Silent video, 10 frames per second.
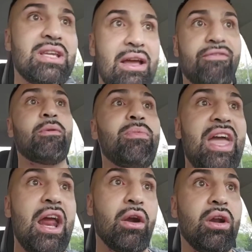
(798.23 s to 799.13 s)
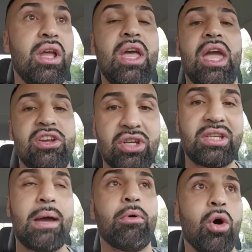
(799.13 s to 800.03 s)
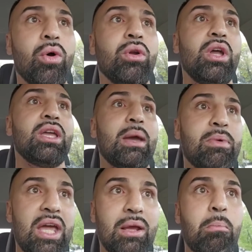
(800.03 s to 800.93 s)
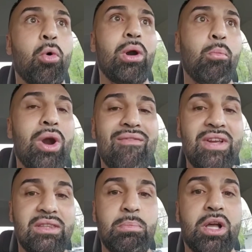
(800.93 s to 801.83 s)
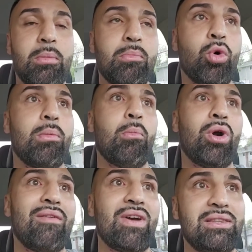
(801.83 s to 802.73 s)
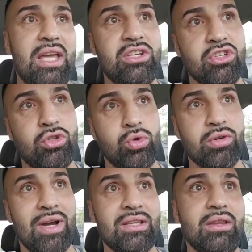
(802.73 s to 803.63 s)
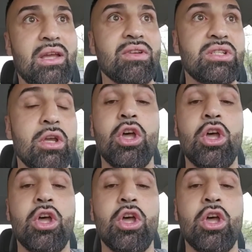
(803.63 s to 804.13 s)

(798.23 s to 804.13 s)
And from there, it just kept going, kept getting more and more, becoming more and more advantageous to Gervonta Davis.